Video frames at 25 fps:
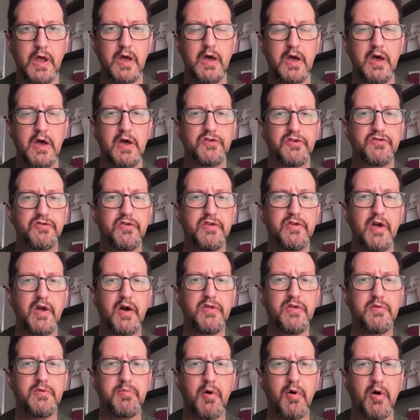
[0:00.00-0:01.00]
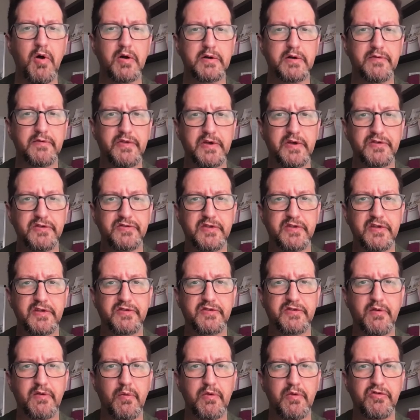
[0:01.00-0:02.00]
So the other part of this that's
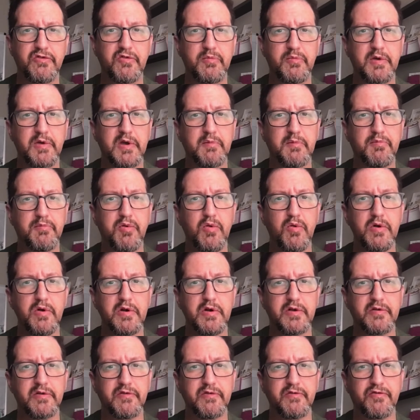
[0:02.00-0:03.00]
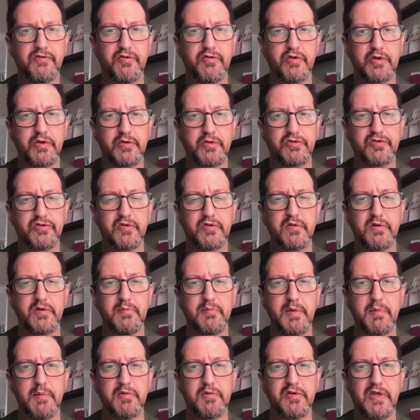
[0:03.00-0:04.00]
going to be important for you is to
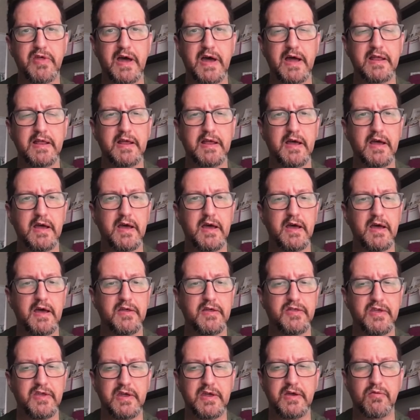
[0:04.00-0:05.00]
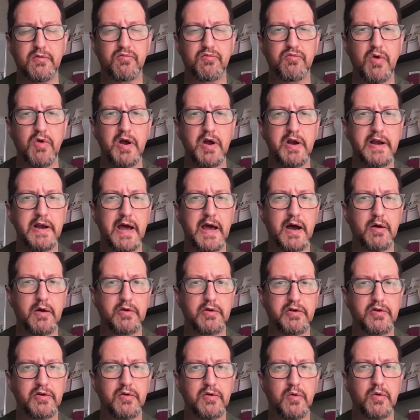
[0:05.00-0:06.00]
remember that the runout,
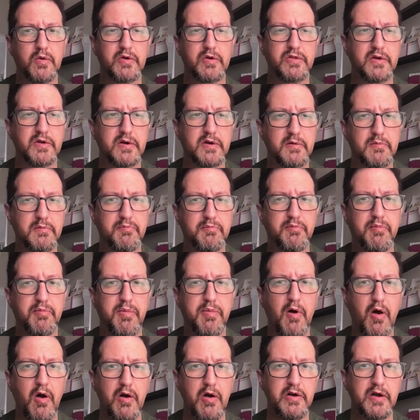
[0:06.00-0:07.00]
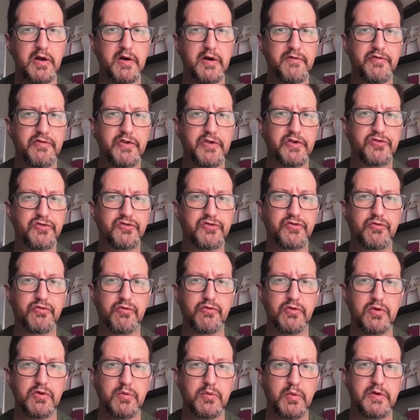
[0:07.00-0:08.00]
or the part of the
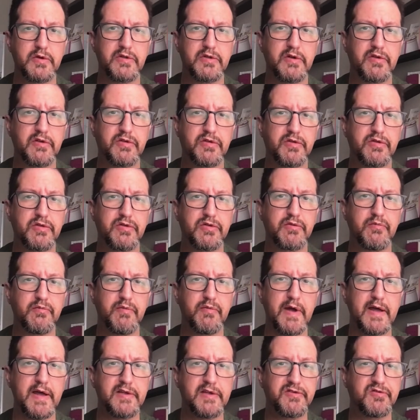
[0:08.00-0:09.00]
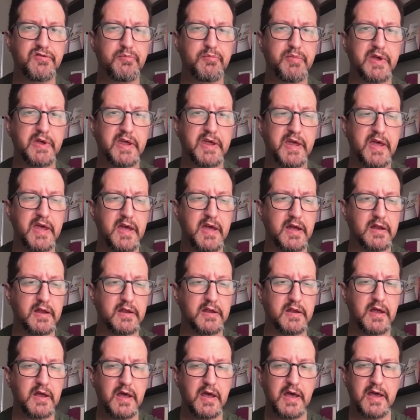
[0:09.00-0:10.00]
screw where the threads begin,
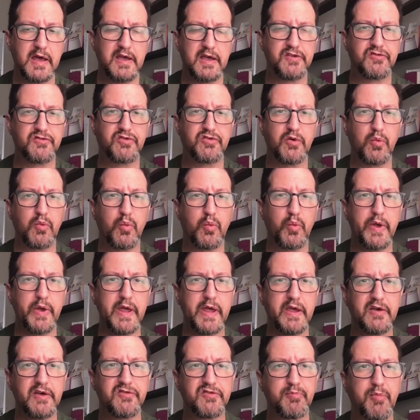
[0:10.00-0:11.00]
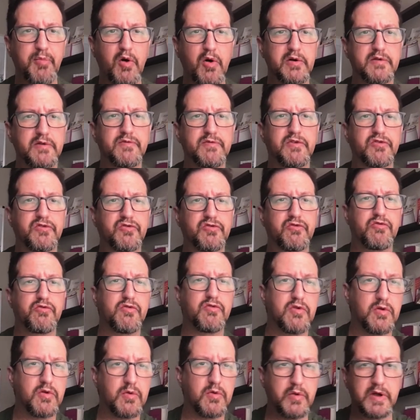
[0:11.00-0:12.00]
is the weakest part of the
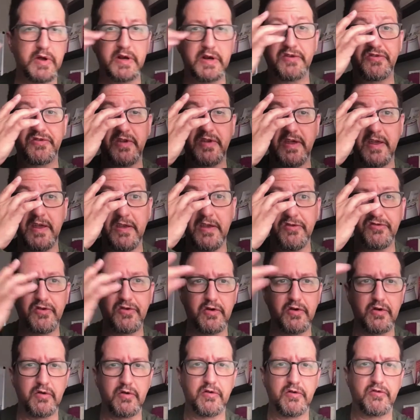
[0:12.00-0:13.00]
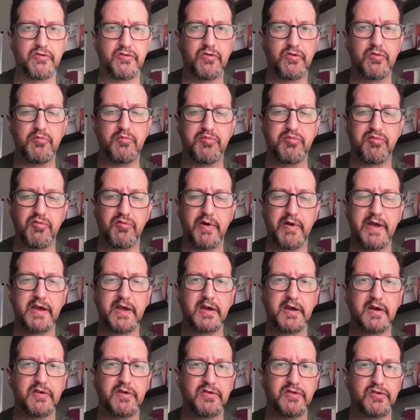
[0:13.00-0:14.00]
screw. It is easier to
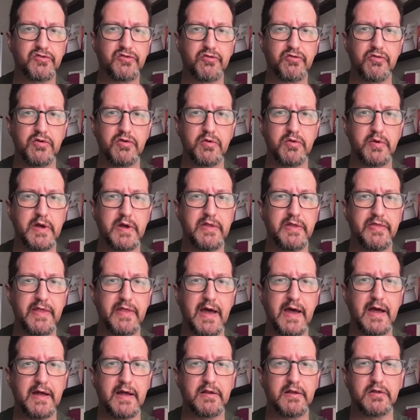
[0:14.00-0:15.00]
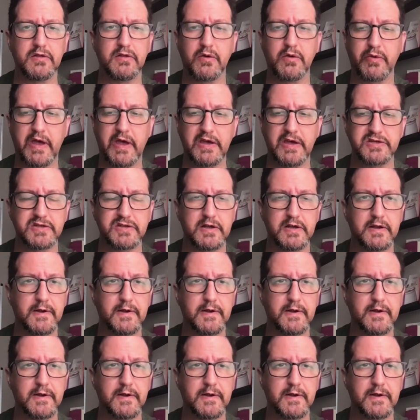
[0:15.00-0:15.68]
break the screw in that location.